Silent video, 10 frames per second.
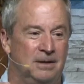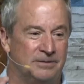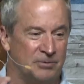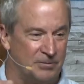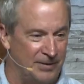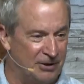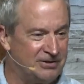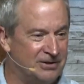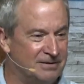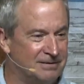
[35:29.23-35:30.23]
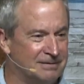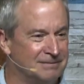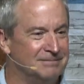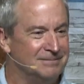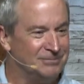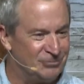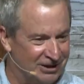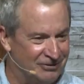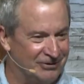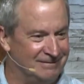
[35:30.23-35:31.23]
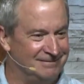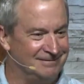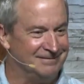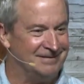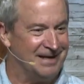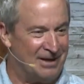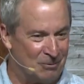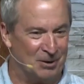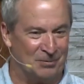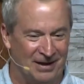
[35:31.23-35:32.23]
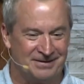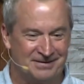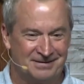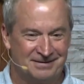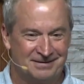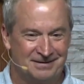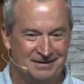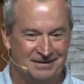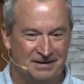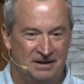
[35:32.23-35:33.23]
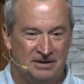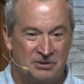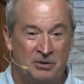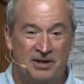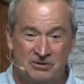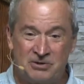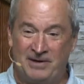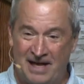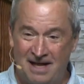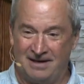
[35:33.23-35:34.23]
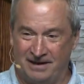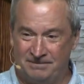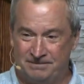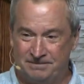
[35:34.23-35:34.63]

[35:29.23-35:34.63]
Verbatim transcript: it's with marriages, children, and the workplace. So here's the reality